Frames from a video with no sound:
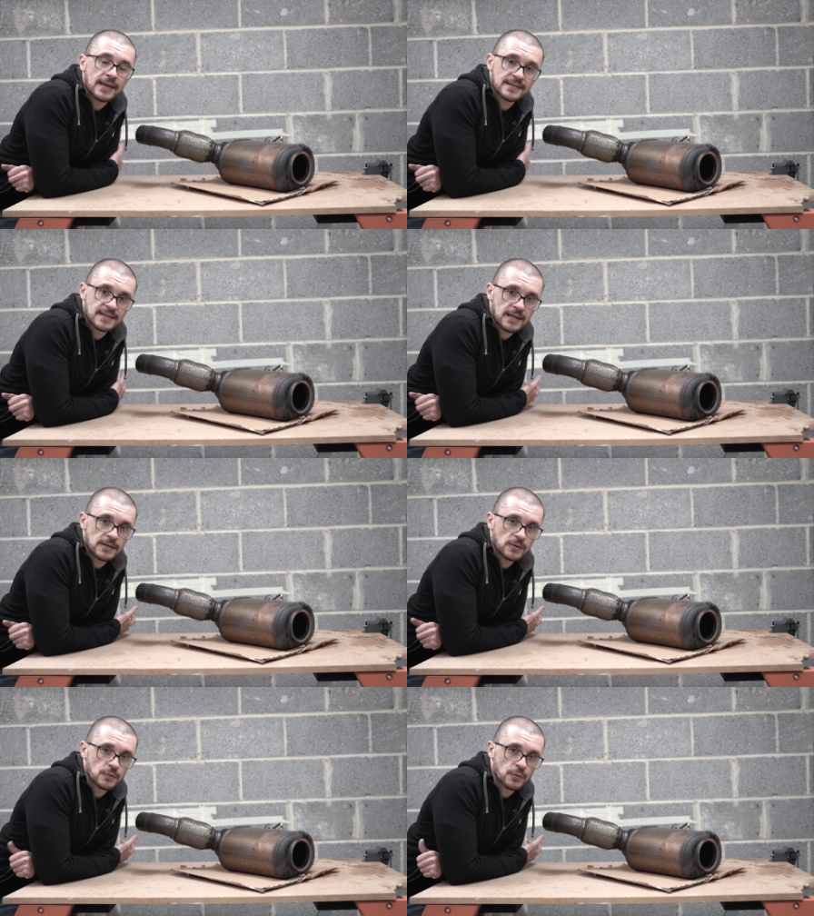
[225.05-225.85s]
is
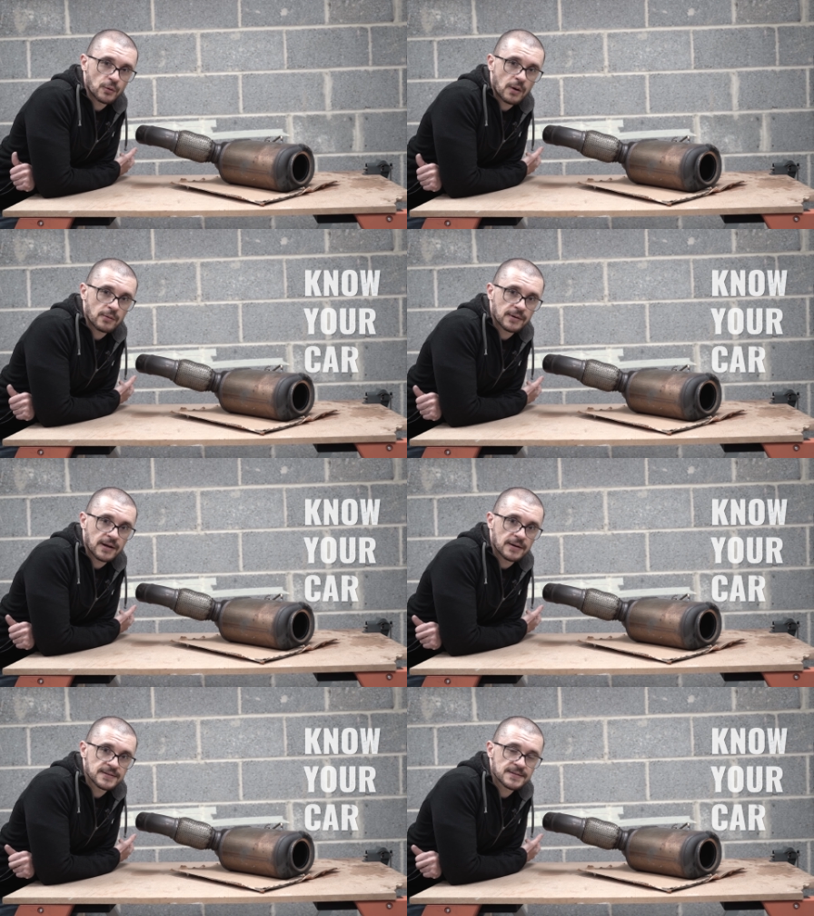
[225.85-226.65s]
getting to know our
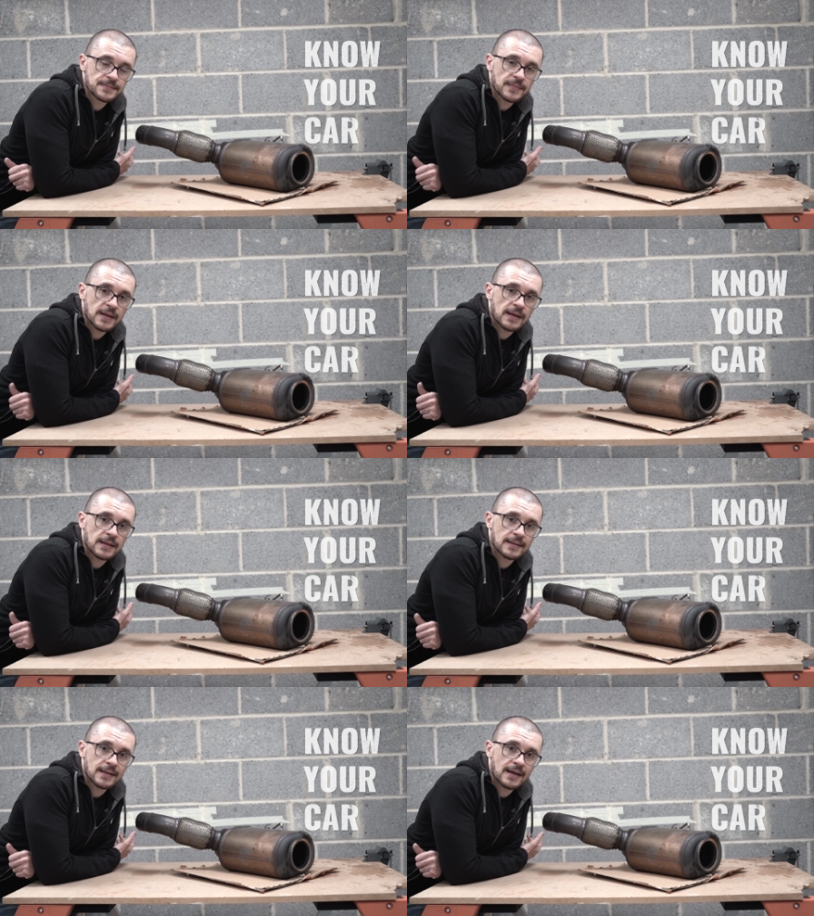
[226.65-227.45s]
cars
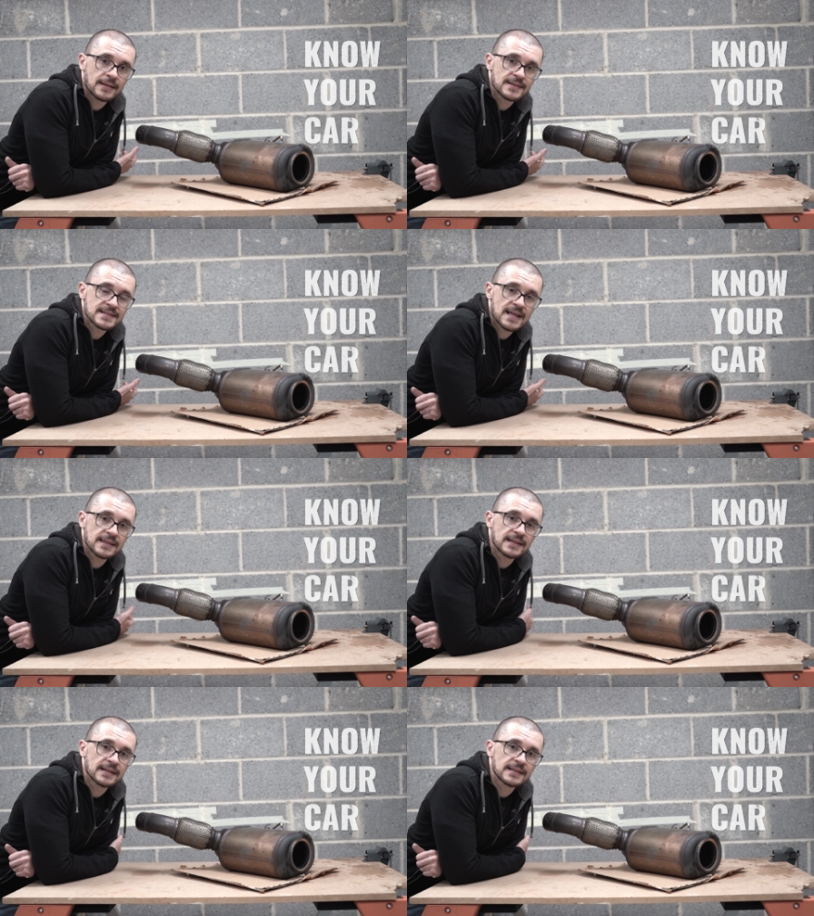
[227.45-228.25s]
and
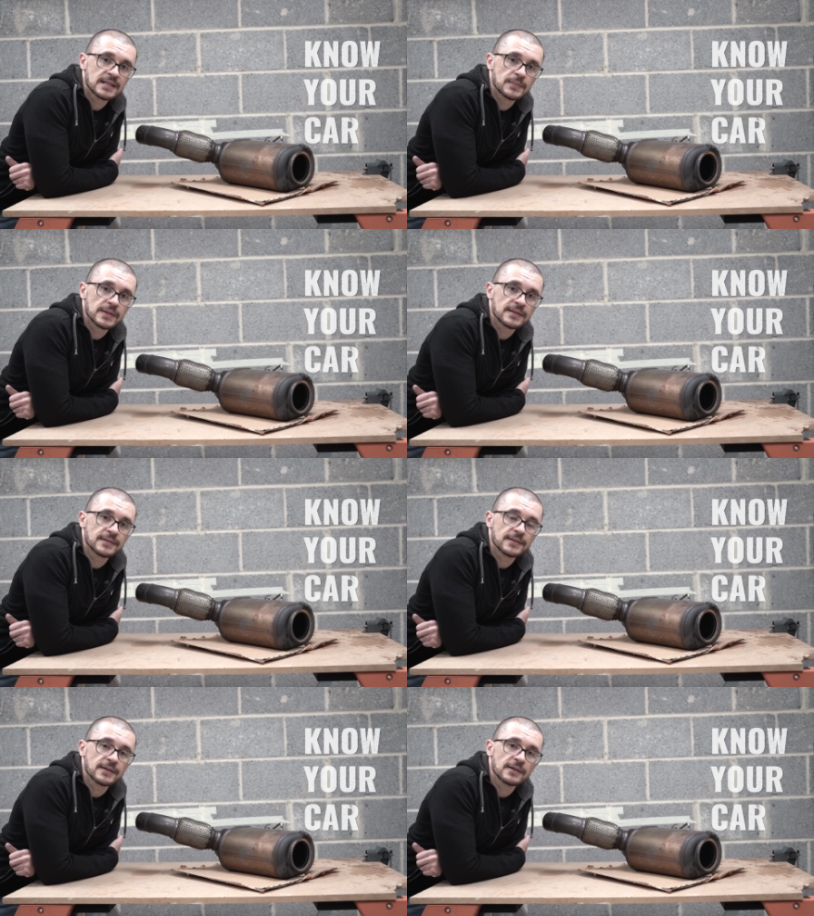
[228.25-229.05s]
understanding a little bit
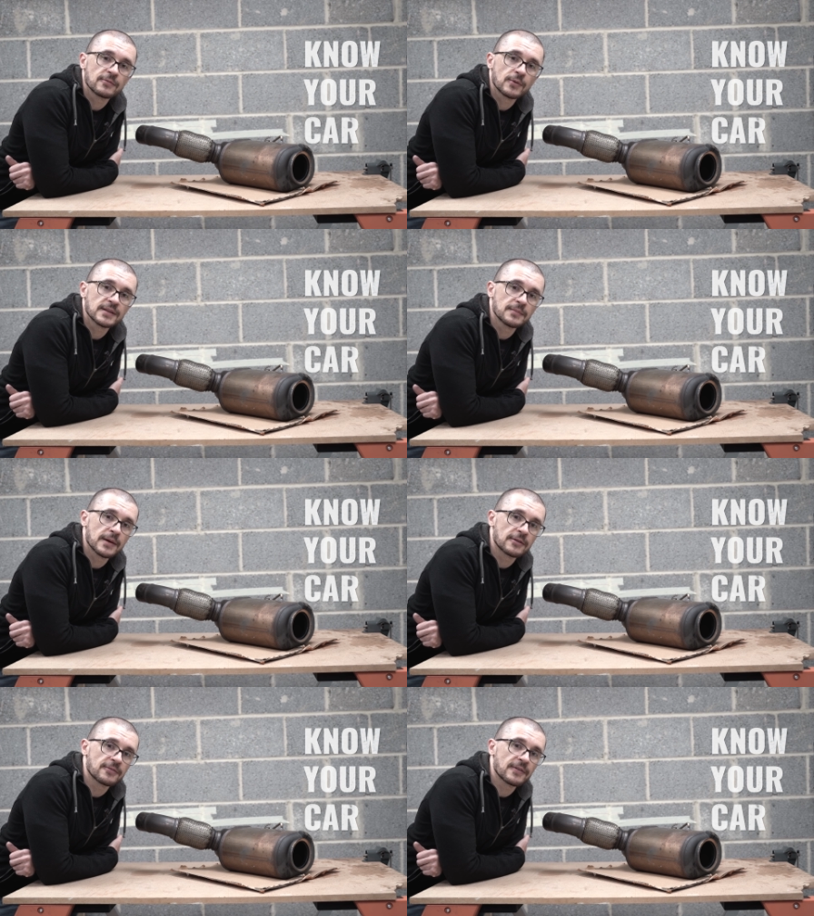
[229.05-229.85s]
of what the
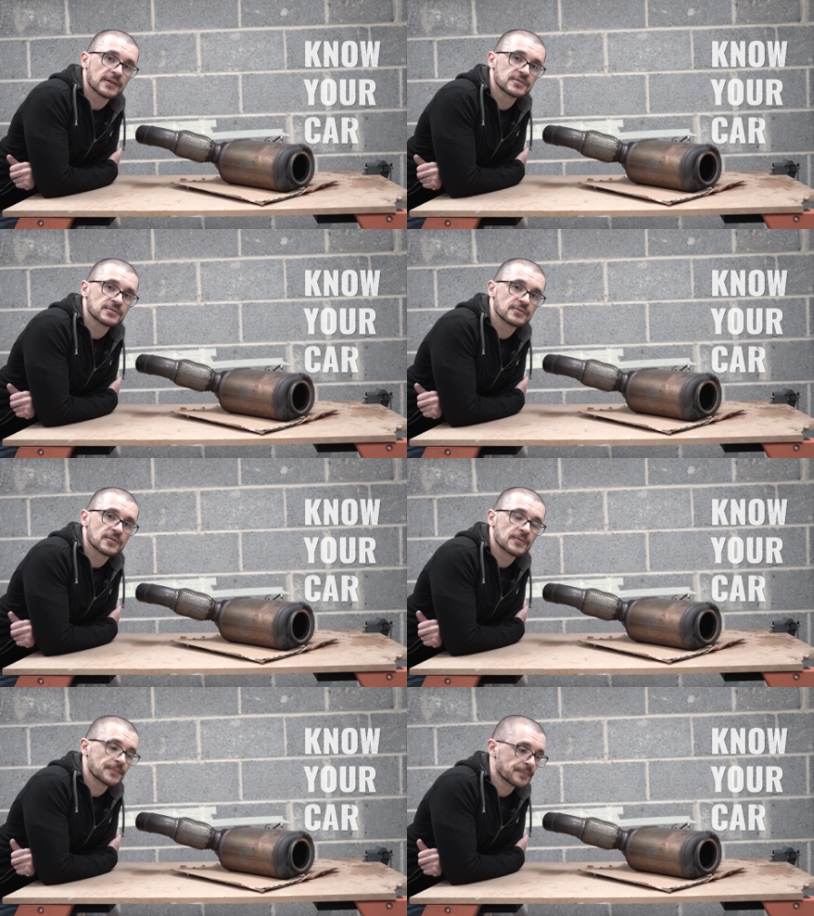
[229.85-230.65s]

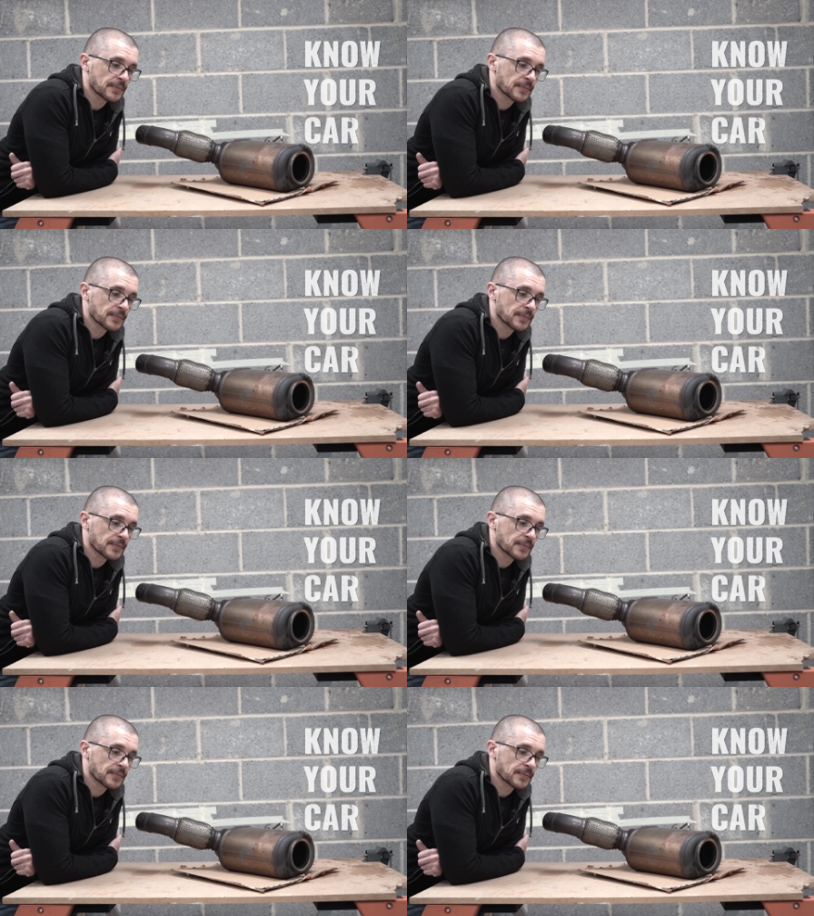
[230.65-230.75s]
manufacturer